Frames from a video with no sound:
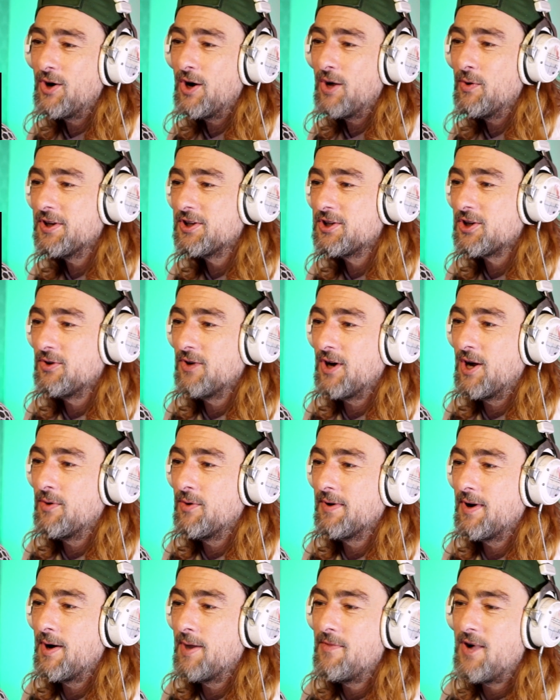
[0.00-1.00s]
You know what I want to do?
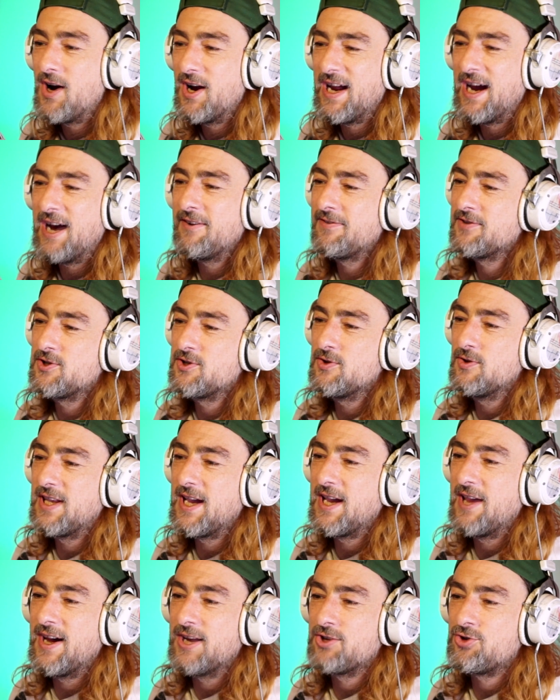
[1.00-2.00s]
I might have to
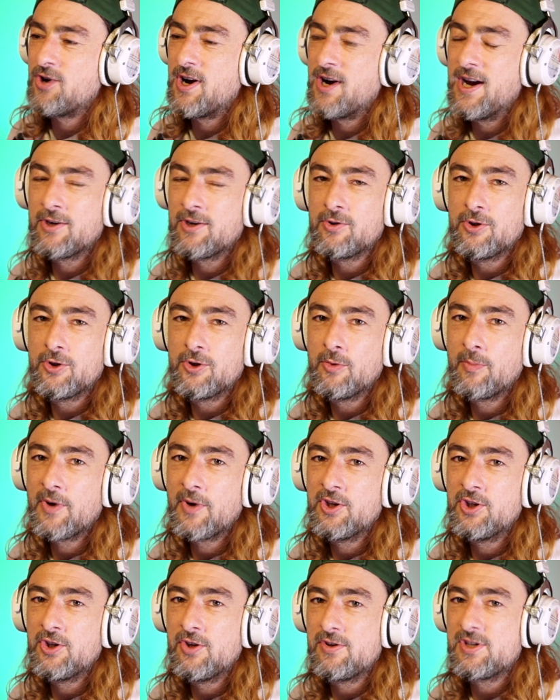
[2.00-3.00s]
get that triangle
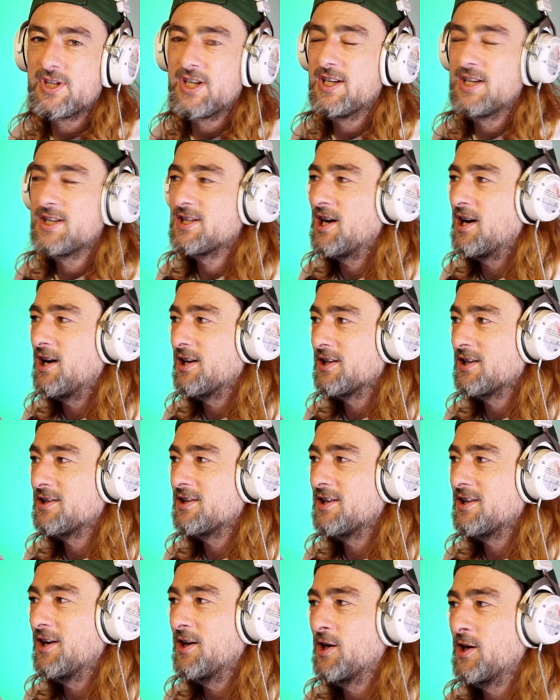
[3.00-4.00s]
loop and use it as our